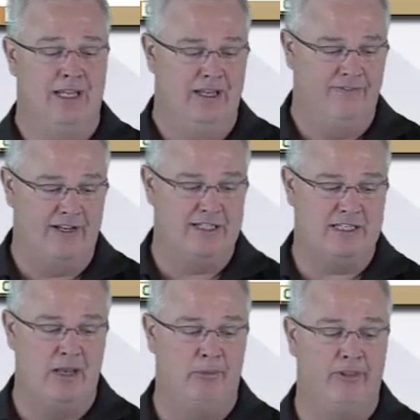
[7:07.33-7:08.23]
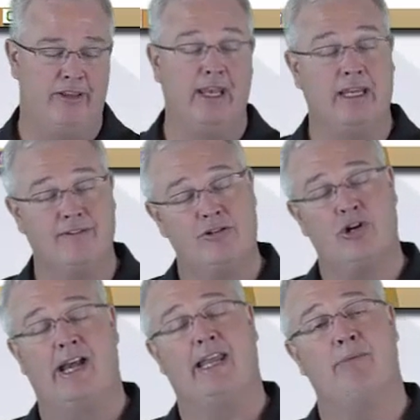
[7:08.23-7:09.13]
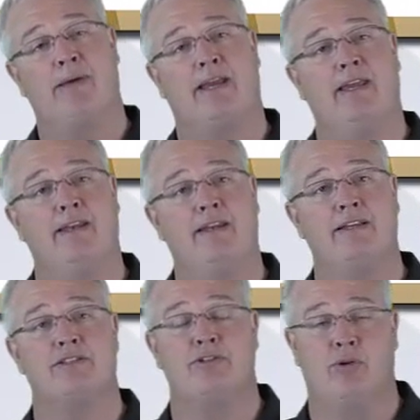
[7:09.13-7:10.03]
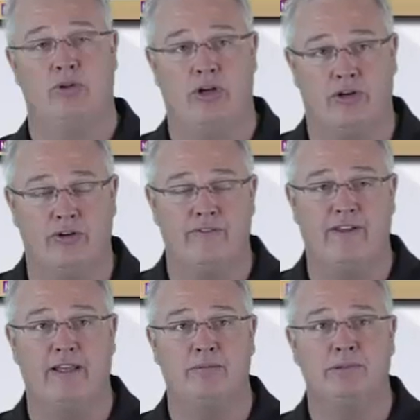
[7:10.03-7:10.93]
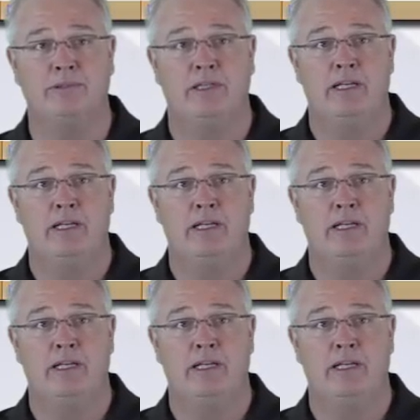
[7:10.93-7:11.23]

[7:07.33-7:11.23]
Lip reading: if I disable the link and they try to get back in, it's no longer available.